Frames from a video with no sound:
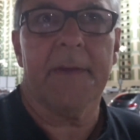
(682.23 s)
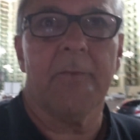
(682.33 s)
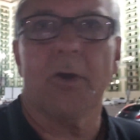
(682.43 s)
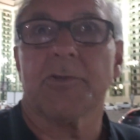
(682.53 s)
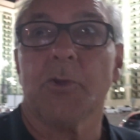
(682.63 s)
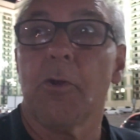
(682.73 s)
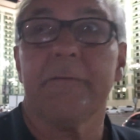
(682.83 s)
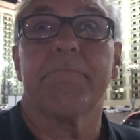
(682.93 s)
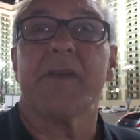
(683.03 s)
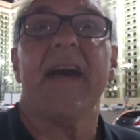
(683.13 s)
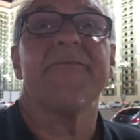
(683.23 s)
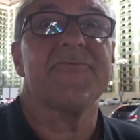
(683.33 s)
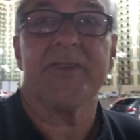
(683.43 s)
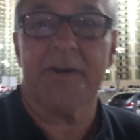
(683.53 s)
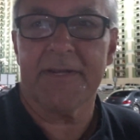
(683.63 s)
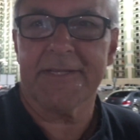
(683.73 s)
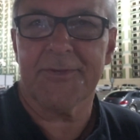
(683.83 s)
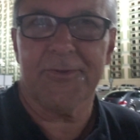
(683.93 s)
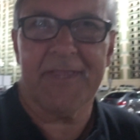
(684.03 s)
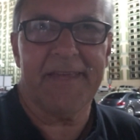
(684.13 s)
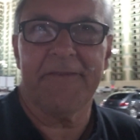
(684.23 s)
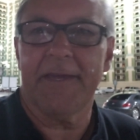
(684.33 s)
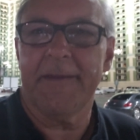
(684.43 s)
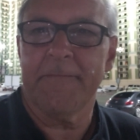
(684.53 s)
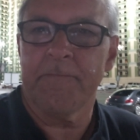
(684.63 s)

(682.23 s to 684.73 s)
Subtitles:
watch all Pride reruns on TV.